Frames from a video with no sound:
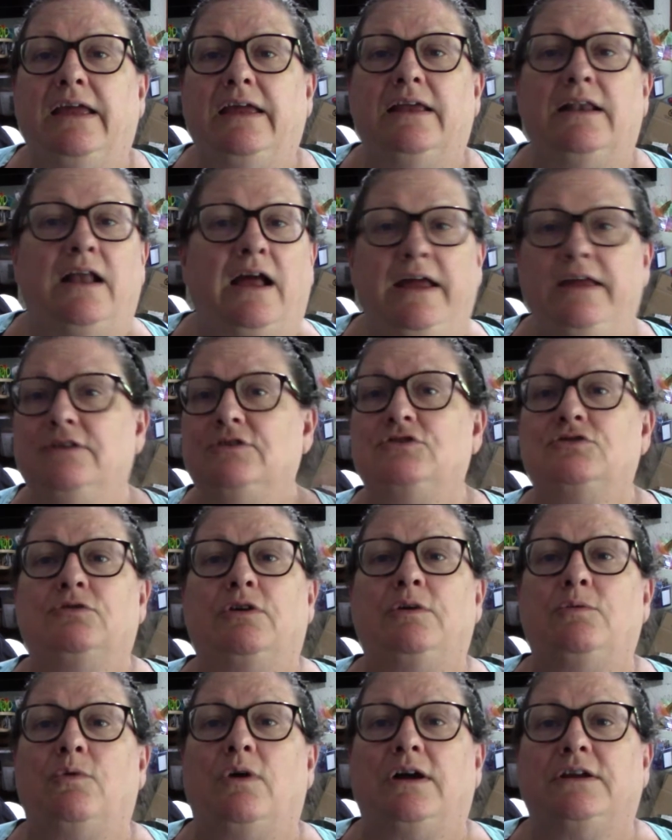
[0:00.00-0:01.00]
and I
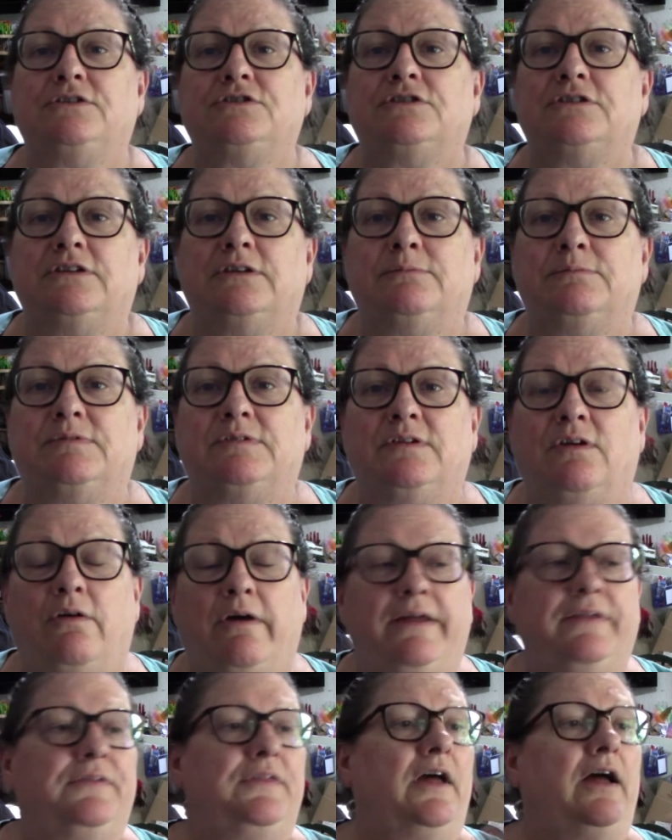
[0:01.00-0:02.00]
enjoy watching them. So
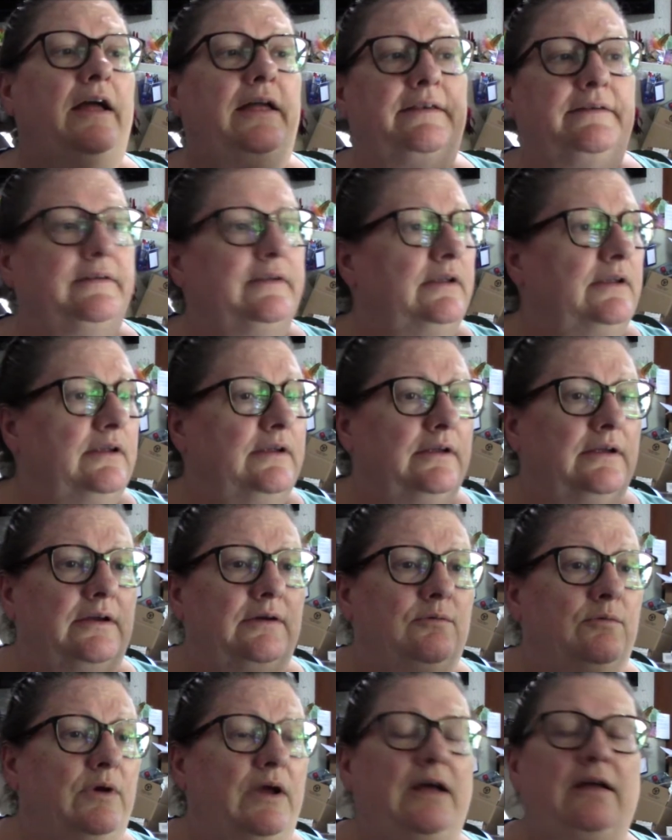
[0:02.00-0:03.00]
I thought,
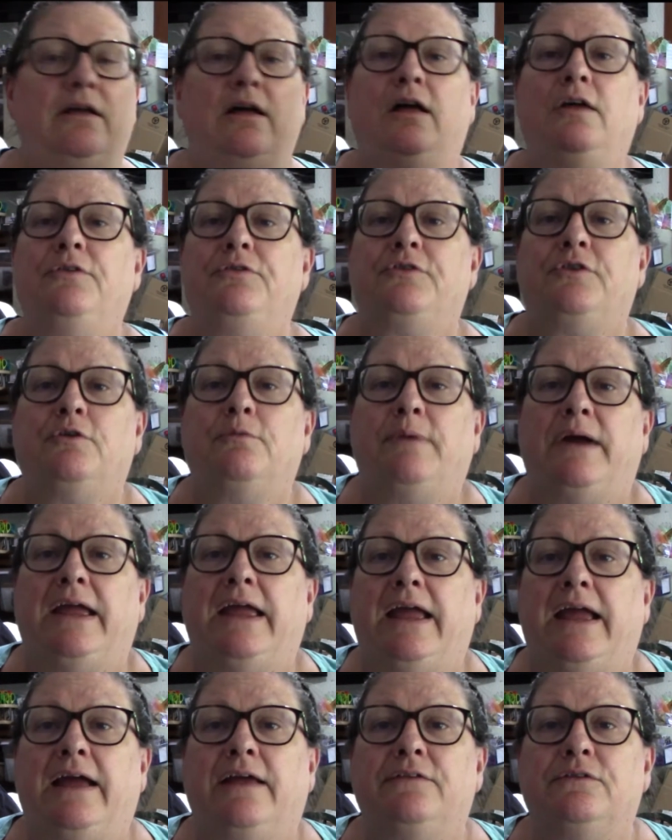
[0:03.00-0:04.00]
well, I'll throw my
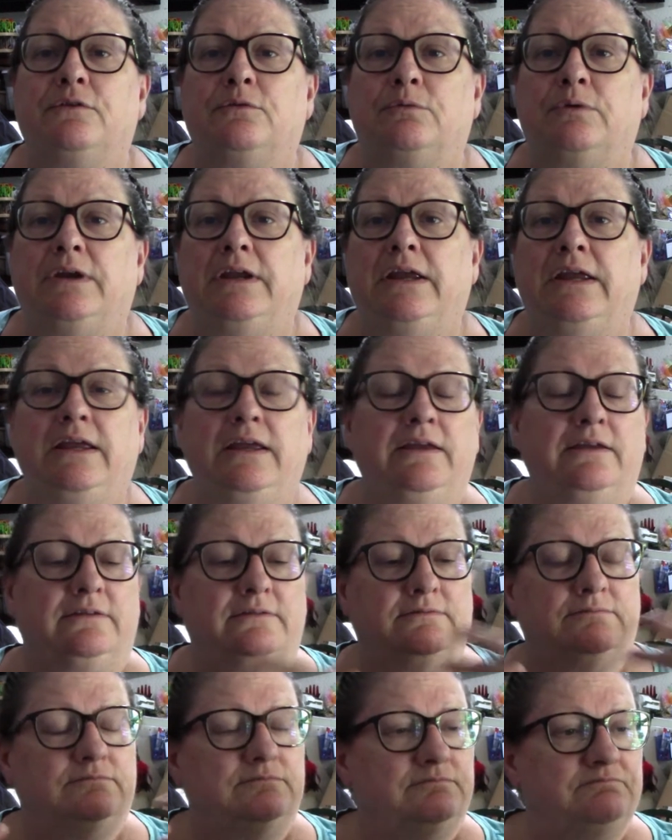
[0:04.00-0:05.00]
hat in the ring
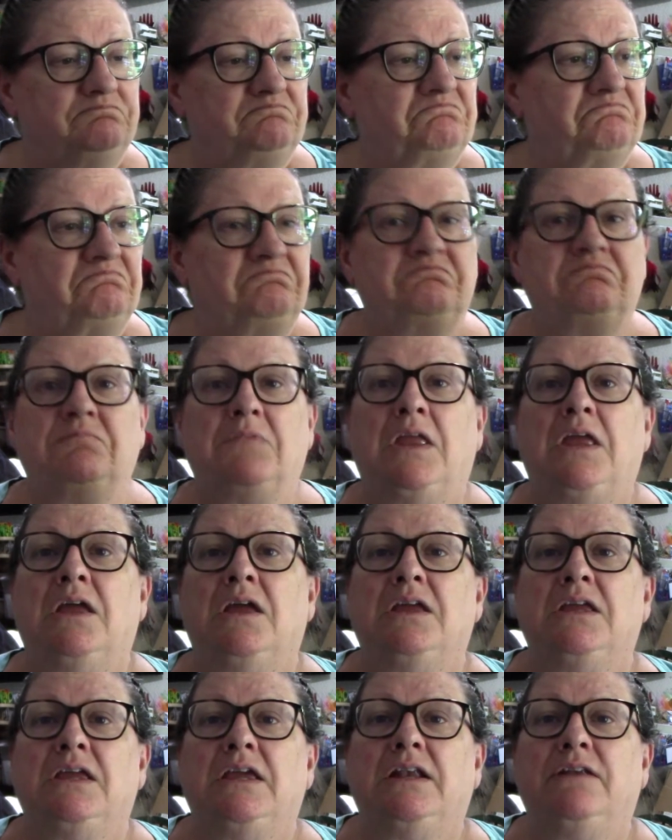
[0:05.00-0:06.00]
and
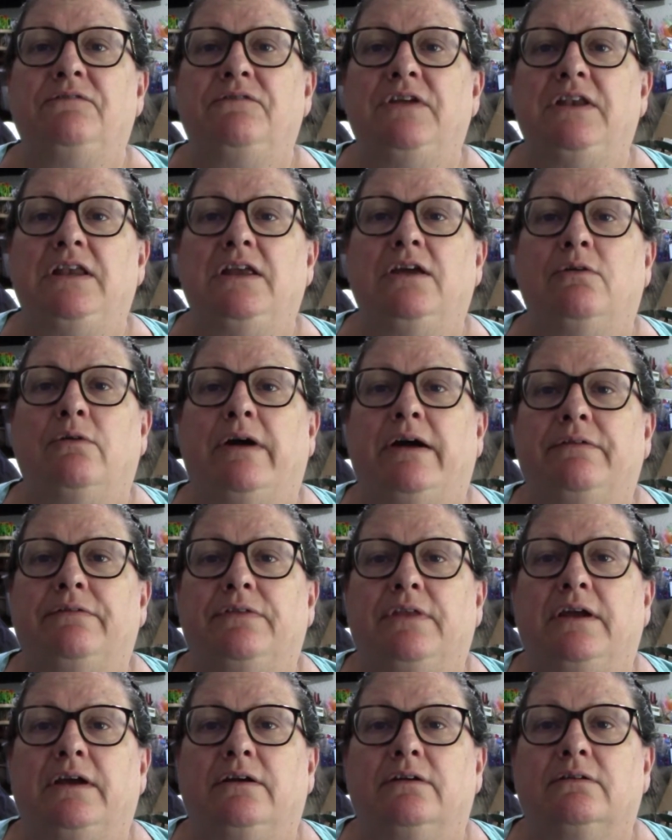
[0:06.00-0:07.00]
get a video out
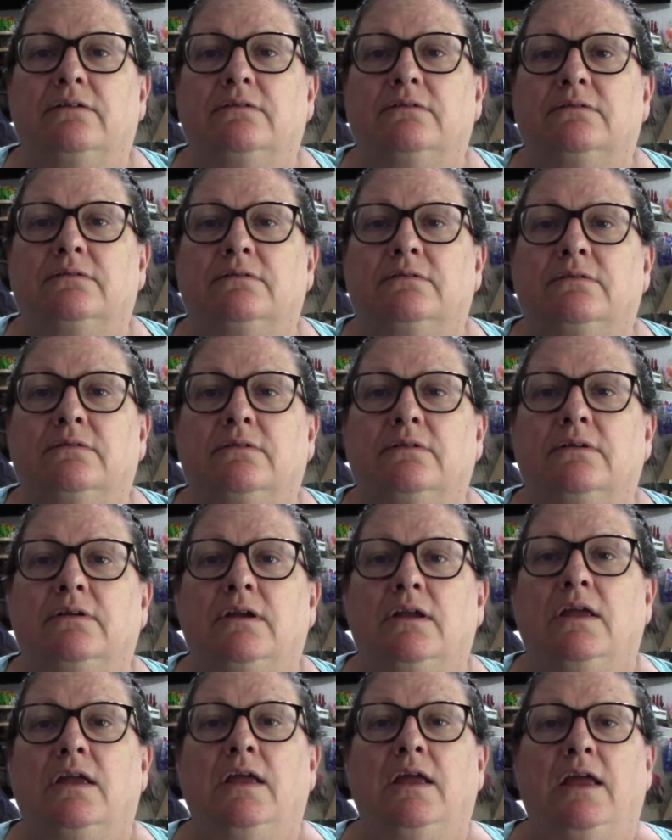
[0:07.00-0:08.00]
there
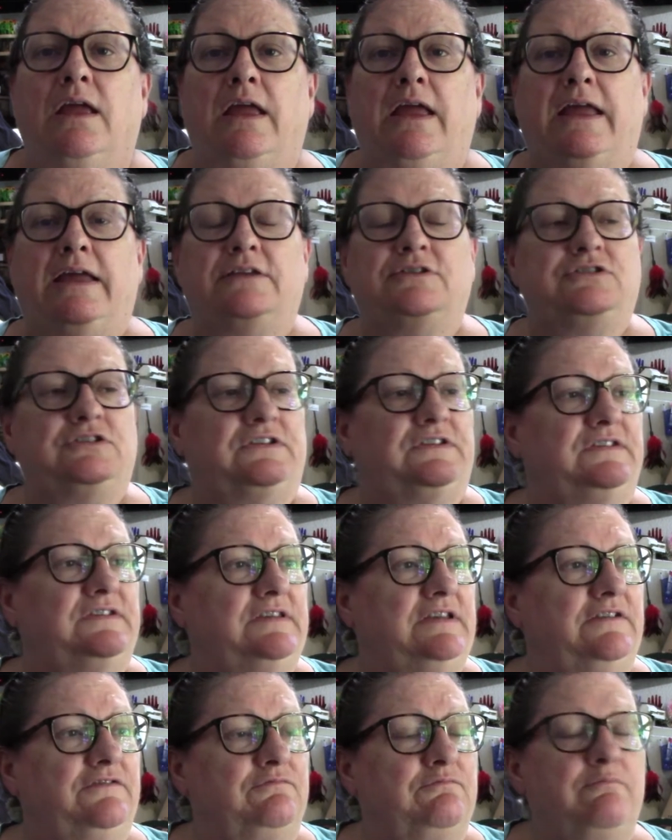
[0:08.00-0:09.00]
and just
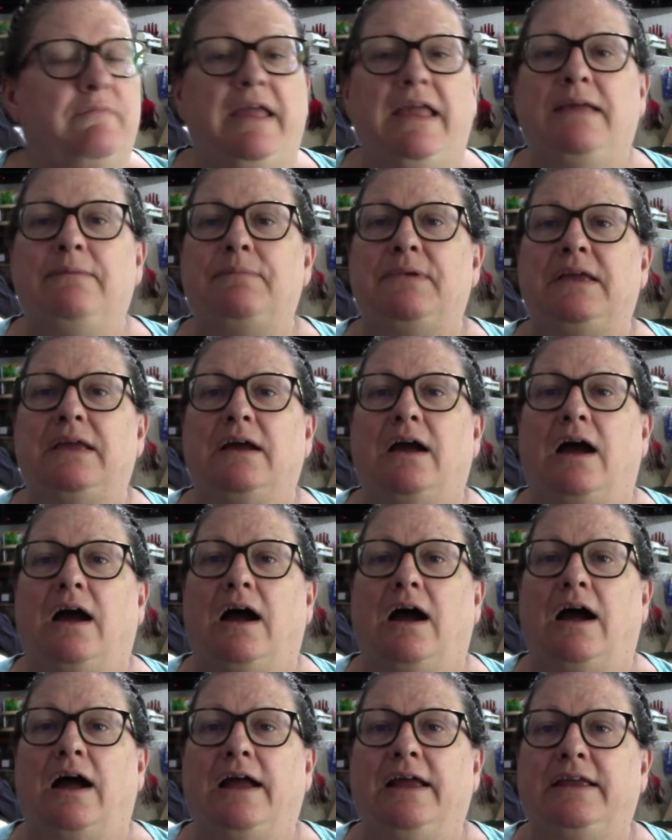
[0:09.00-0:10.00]
see if maybe
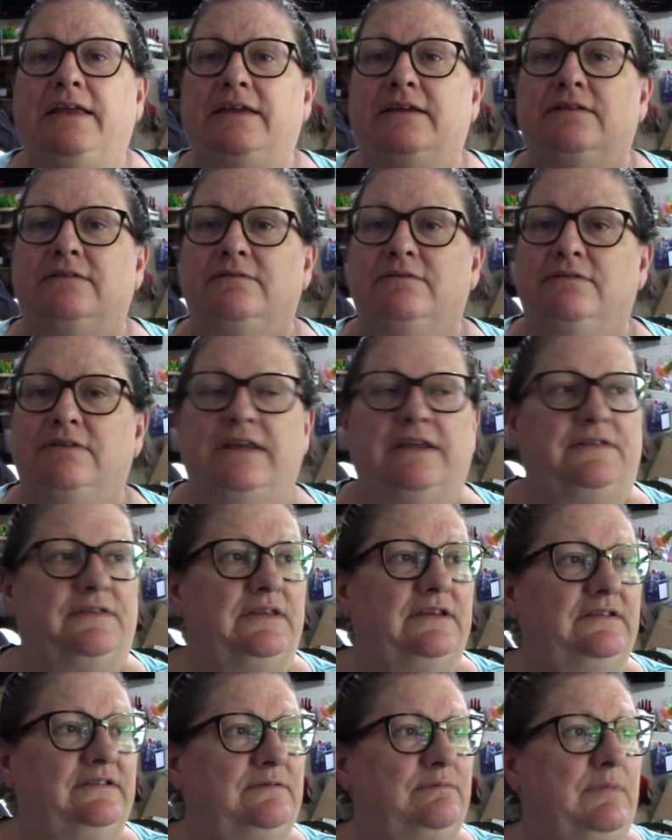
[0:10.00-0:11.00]
I can get
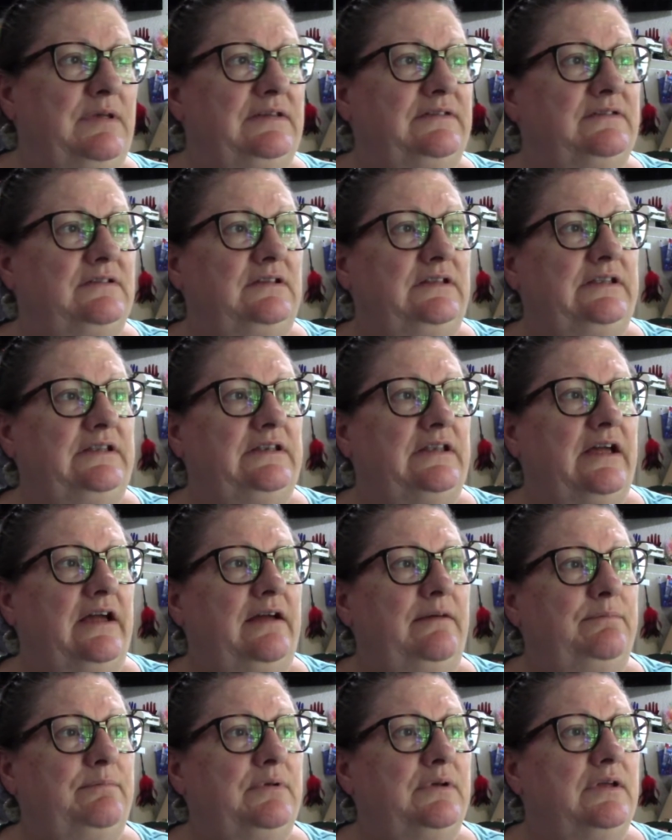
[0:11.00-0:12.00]
this mess cleaned up